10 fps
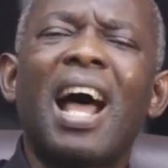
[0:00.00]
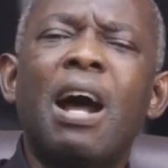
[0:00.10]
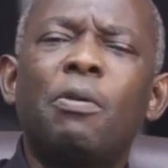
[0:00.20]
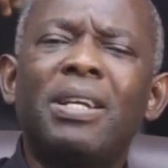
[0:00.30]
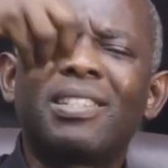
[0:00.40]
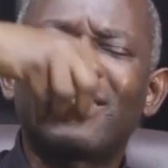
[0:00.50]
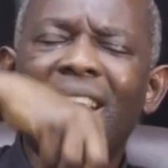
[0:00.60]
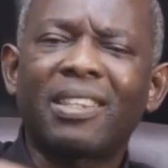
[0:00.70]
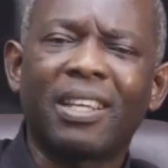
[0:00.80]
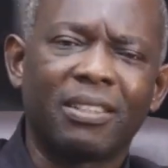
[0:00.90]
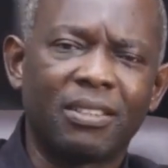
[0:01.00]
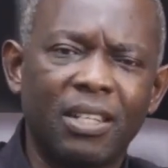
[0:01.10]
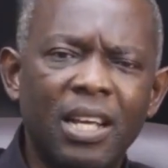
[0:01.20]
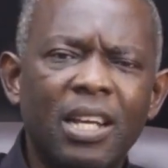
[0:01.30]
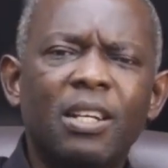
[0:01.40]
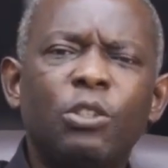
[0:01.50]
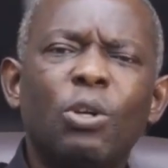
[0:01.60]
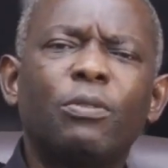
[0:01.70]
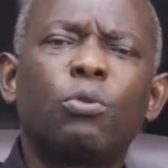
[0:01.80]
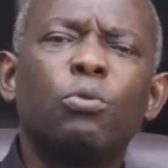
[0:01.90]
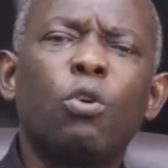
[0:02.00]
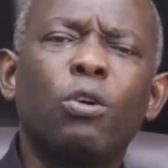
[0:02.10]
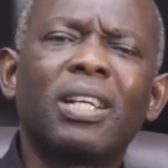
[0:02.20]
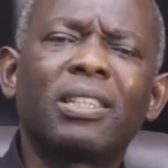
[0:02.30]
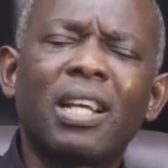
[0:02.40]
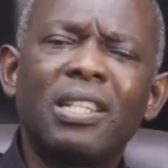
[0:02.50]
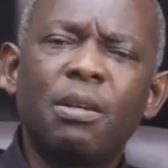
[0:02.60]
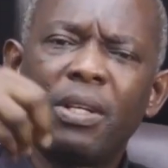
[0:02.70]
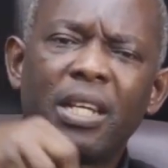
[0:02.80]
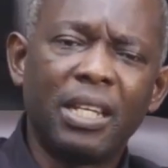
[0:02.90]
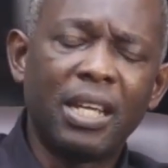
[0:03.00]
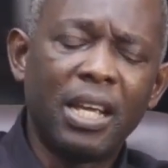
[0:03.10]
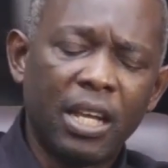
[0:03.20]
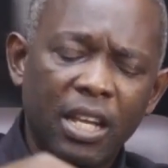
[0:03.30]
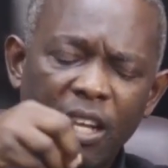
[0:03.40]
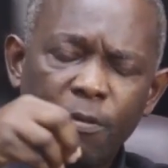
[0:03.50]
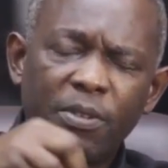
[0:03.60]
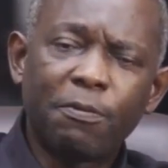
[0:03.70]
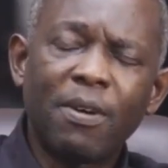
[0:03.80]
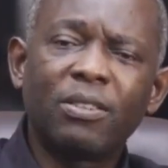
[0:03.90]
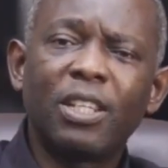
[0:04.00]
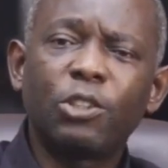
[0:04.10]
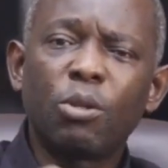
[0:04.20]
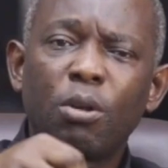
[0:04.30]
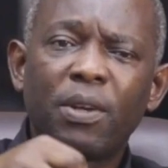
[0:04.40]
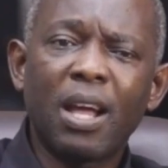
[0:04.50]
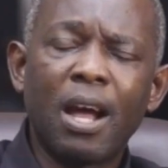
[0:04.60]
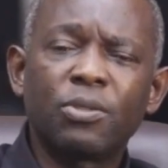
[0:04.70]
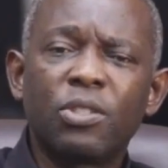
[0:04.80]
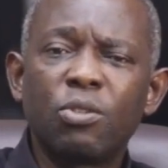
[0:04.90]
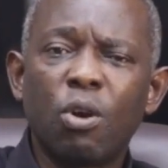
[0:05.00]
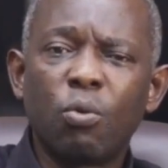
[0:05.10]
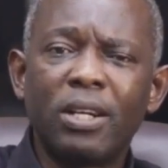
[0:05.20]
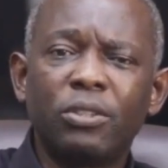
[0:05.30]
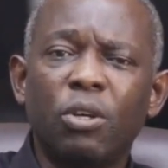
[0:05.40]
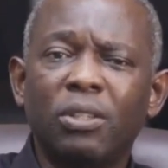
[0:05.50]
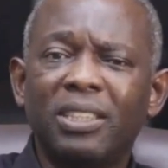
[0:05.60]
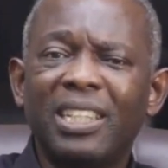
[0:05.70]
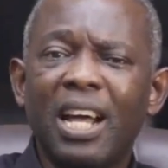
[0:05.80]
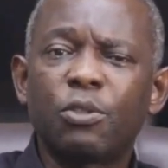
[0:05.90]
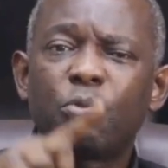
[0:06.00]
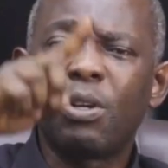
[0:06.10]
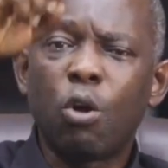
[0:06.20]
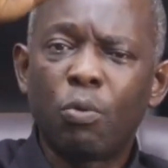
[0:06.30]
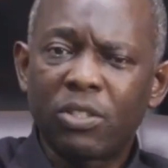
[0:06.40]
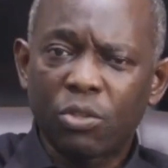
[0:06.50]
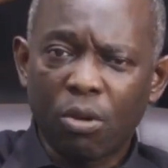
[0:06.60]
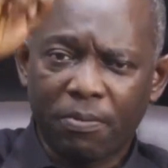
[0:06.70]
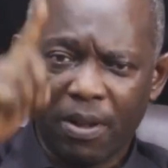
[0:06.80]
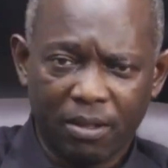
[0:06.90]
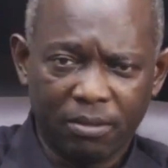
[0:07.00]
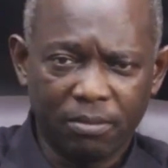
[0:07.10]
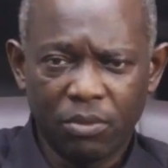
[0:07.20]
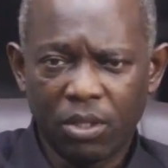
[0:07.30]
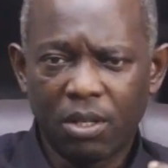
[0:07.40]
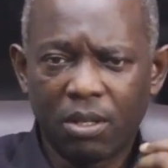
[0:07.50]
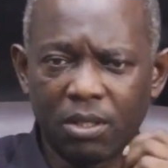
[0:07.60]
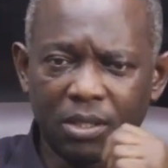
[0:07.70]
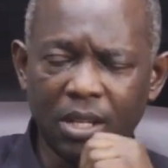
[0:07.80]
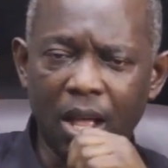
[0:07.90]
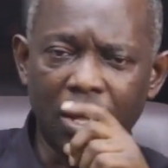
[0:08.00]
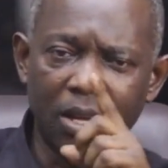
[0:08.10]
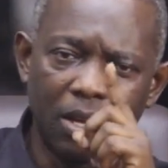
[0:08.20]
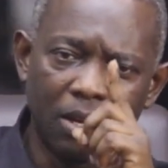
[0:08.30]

how it started. You have to understand the beginning. If the foundation of a house is not well done, the house will always suffer. Sir,